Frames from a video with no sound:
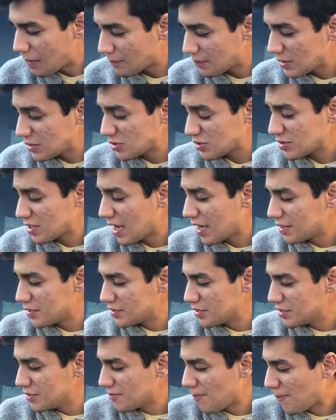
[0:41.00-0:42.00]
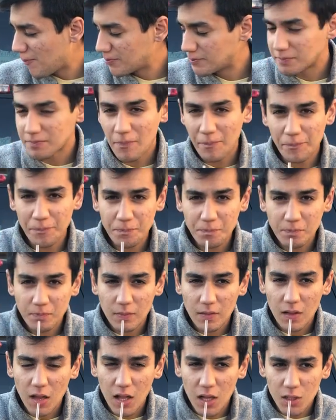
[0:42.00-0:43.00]
this Thai tea
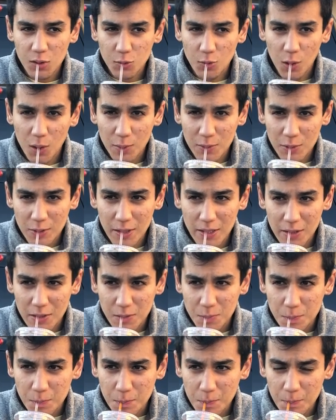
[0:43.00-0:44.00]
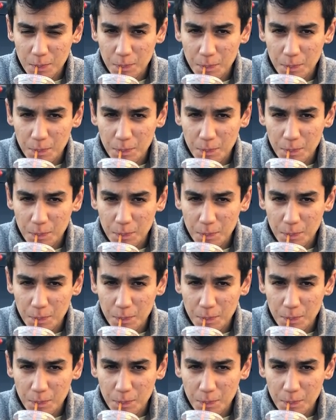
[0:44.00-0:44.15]
is one of the